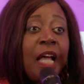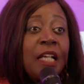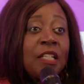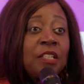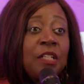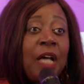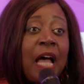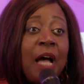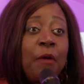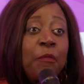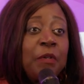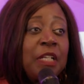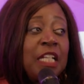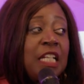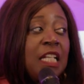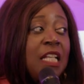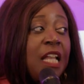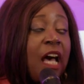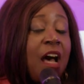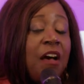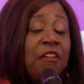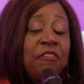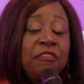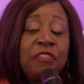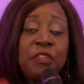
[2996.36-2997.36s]
So, and we
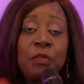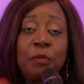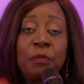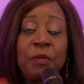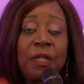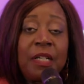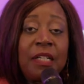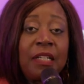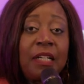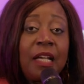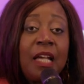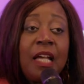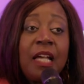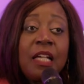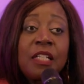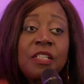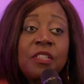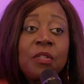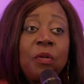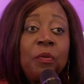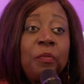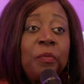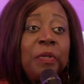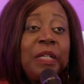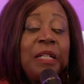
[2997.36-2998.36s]
love to work.
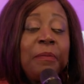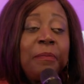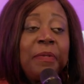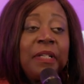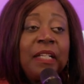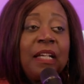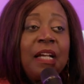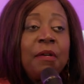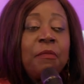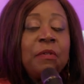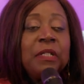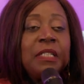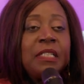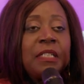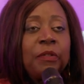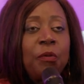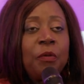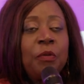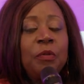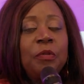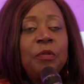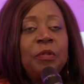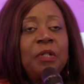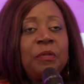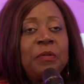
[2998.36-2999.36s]
So we'll be there and
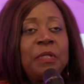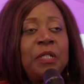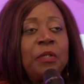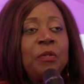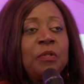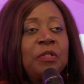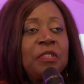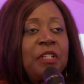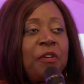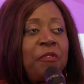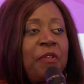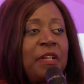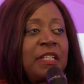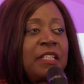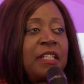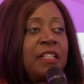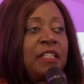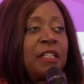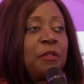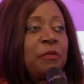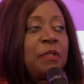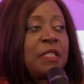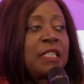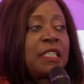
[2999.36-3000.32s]
we'll go to a restaurant and